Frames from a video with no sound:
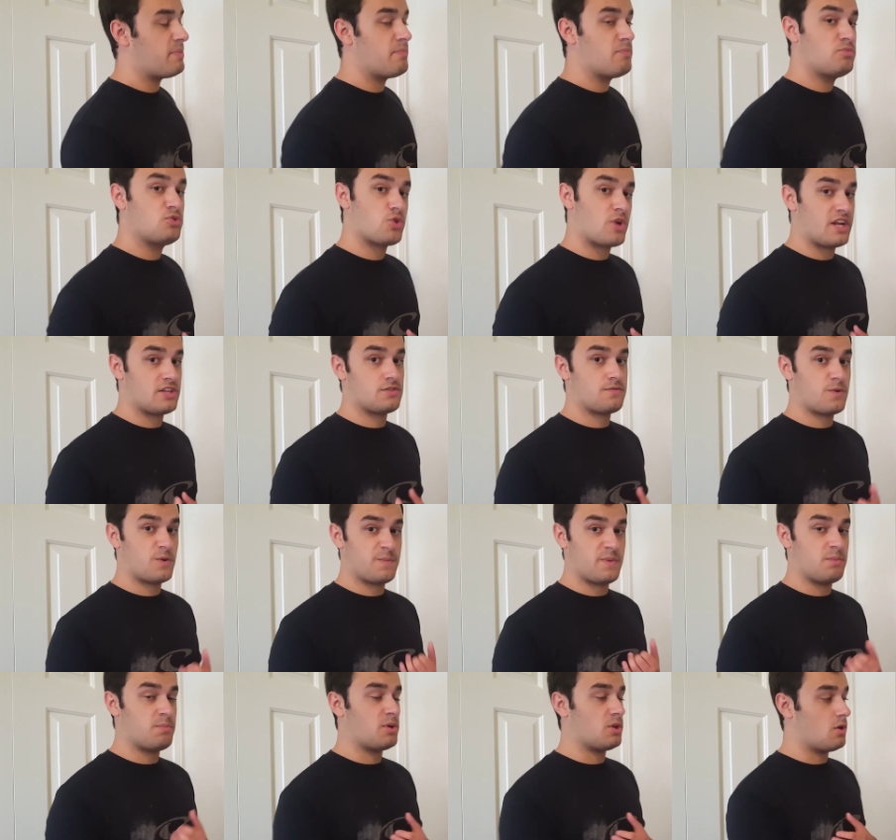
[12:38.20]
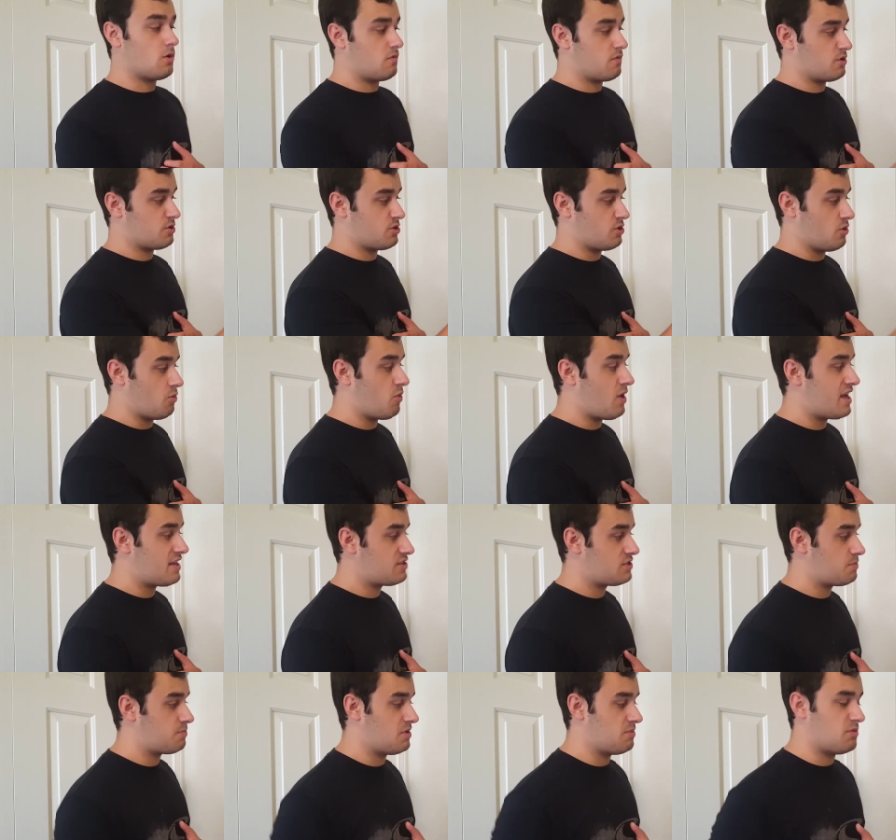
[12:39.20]
transferred people over to the
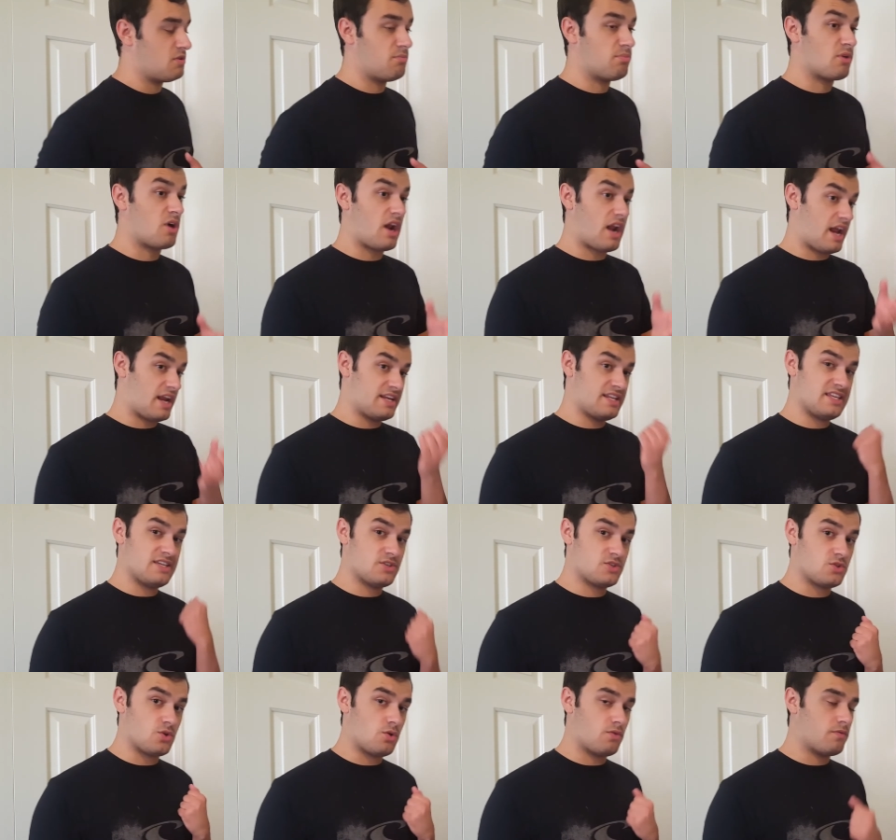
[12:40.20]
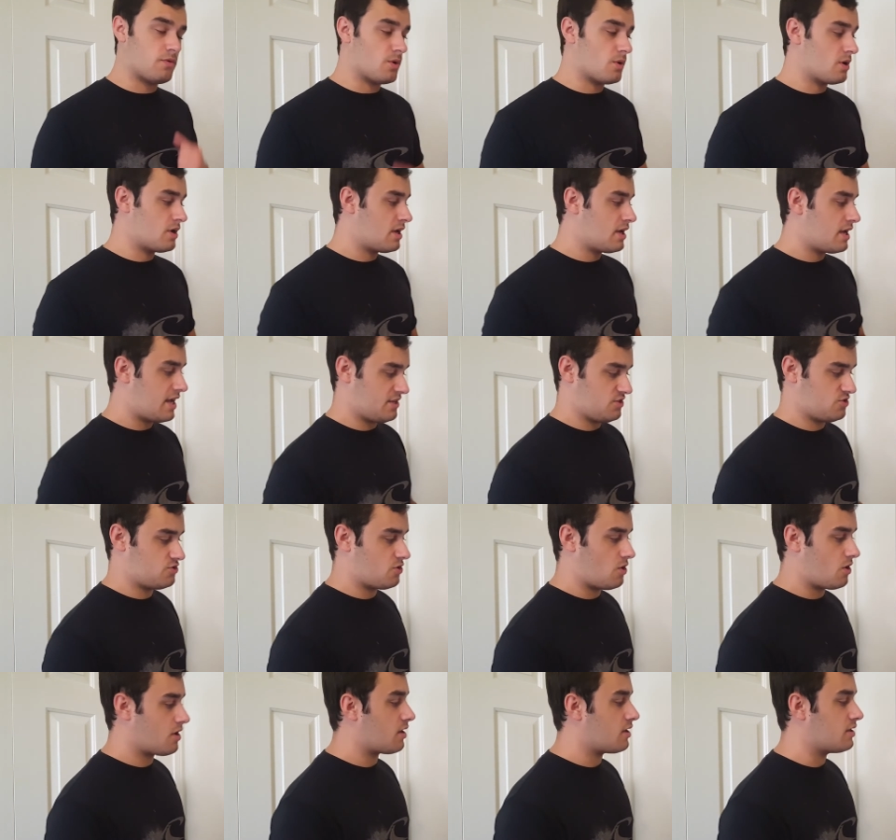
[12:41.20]
West. People brought ideas over and
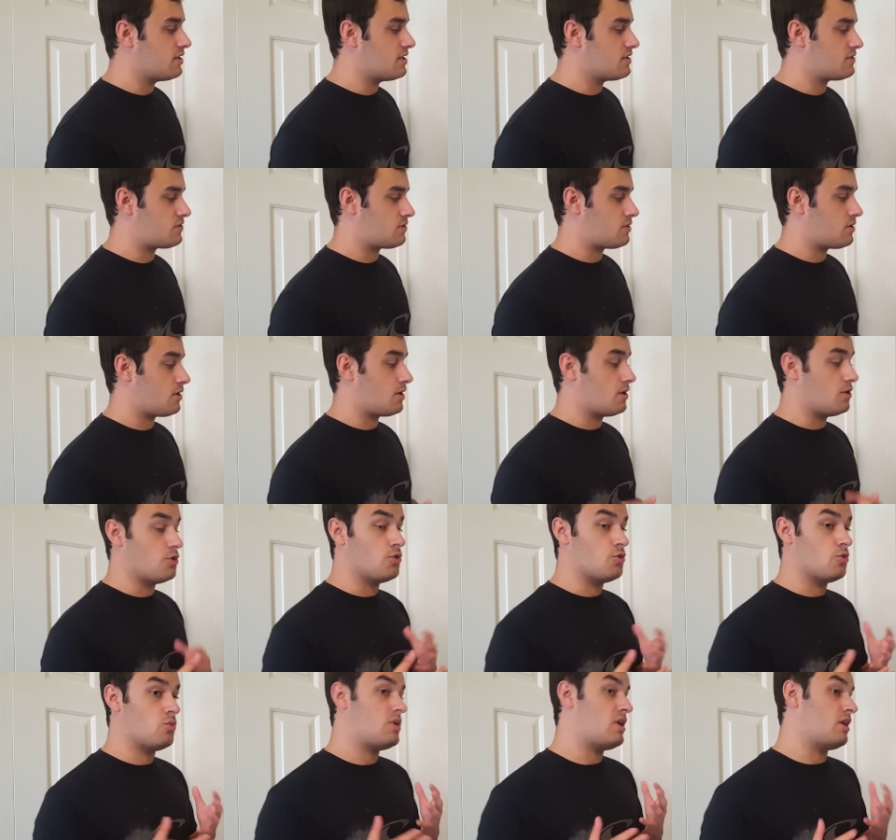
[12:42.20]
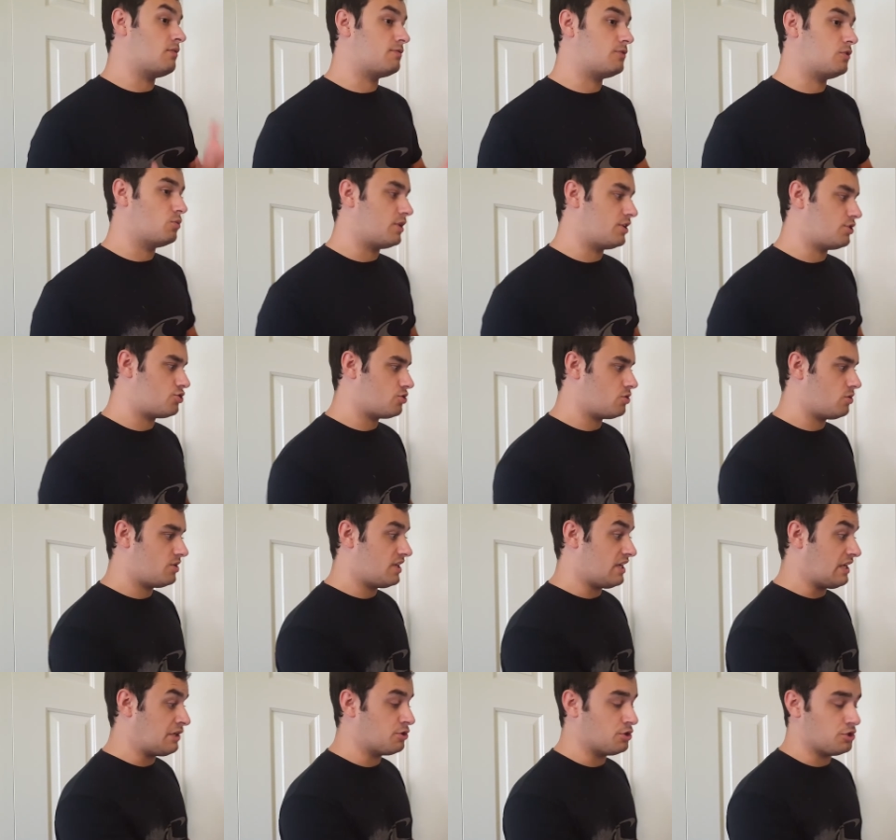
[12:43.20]
started this new influential
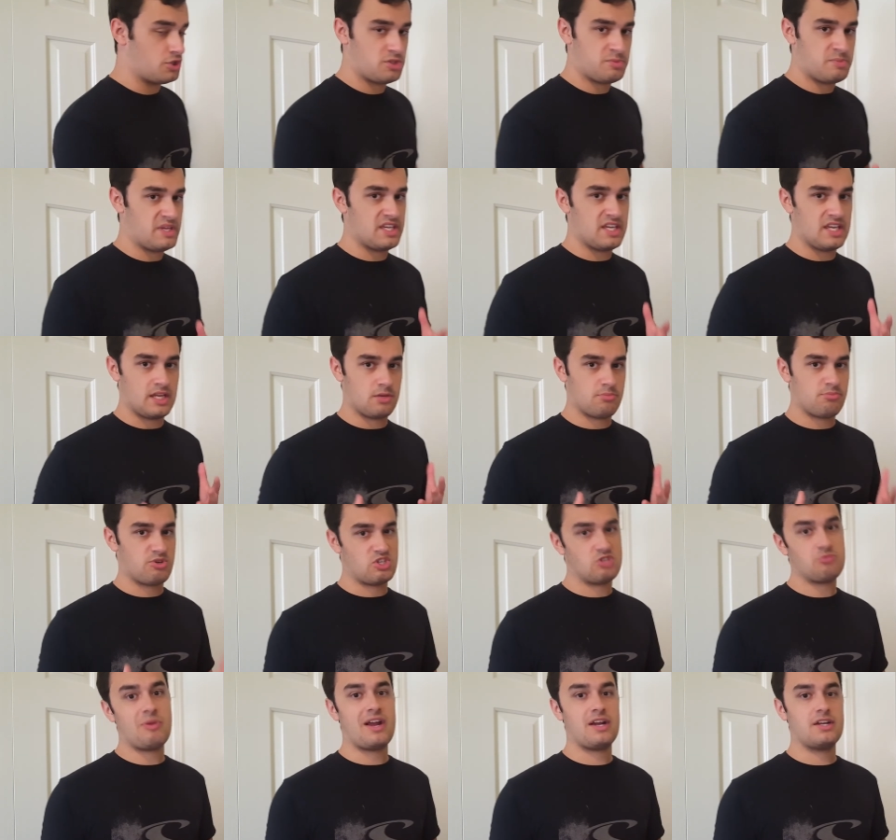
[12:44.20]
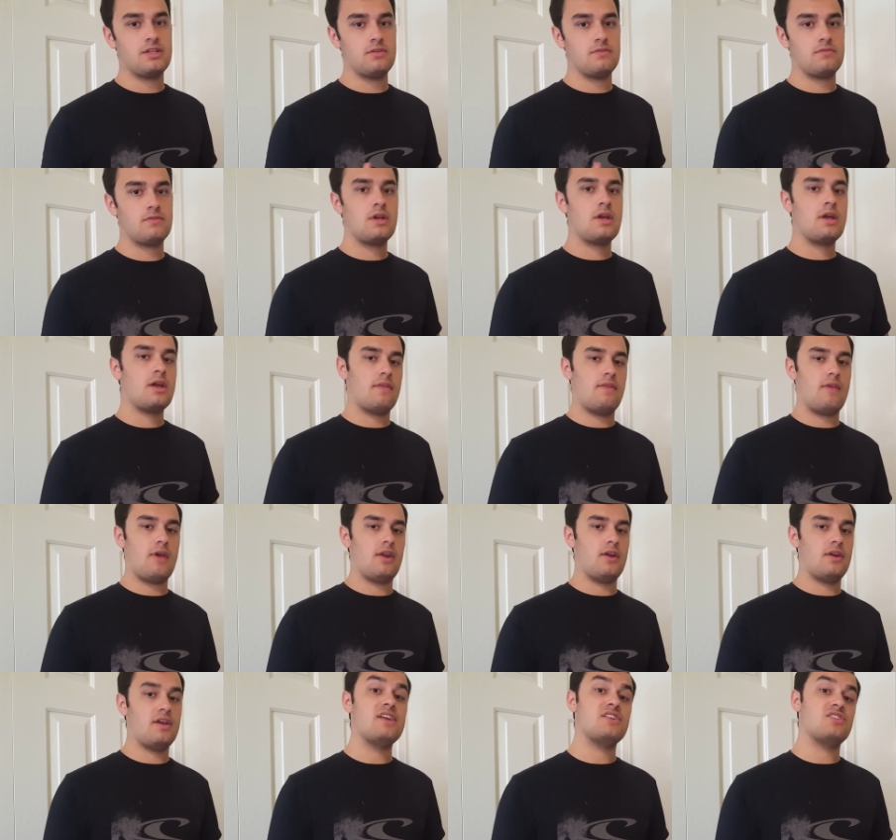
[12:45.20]
English-speaking perspective that
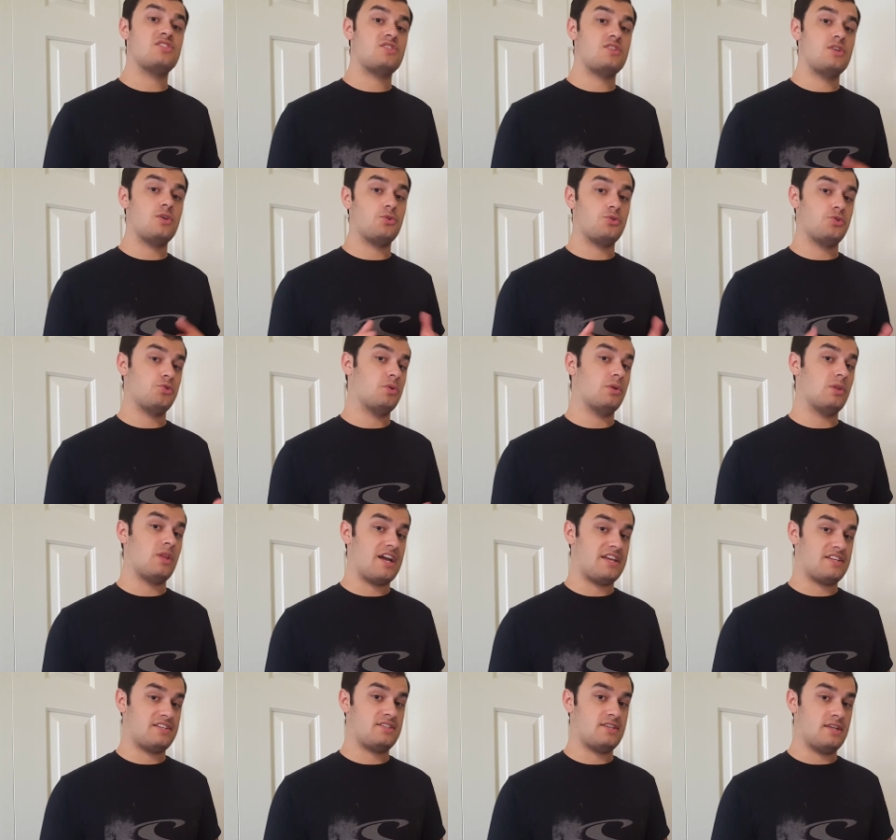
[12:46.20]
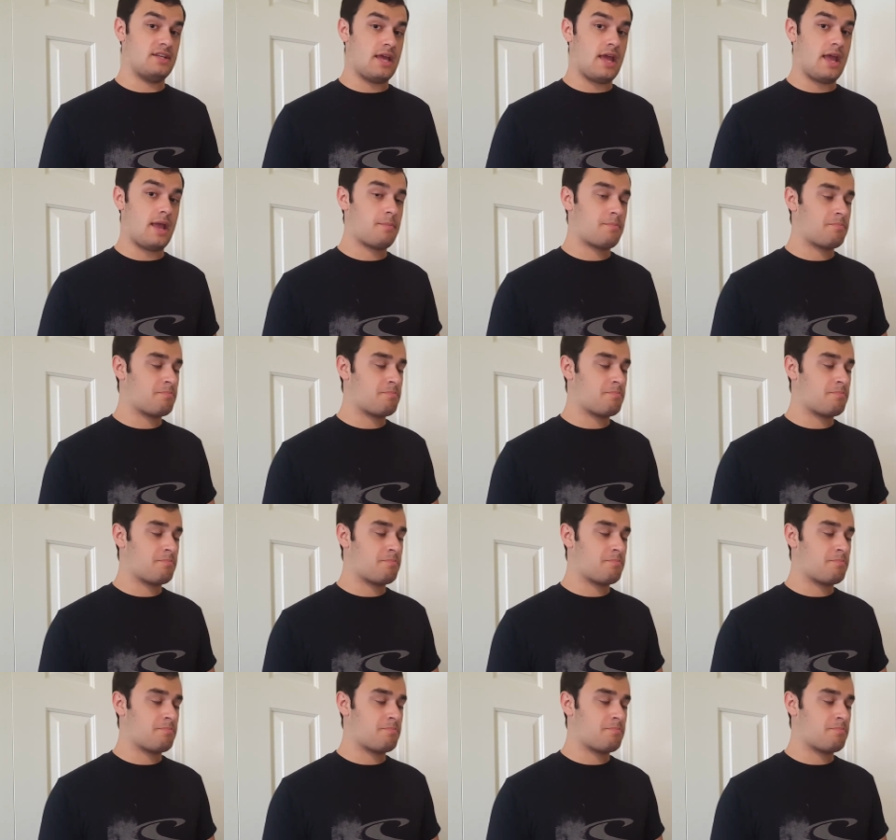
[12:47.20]
is still utilized today.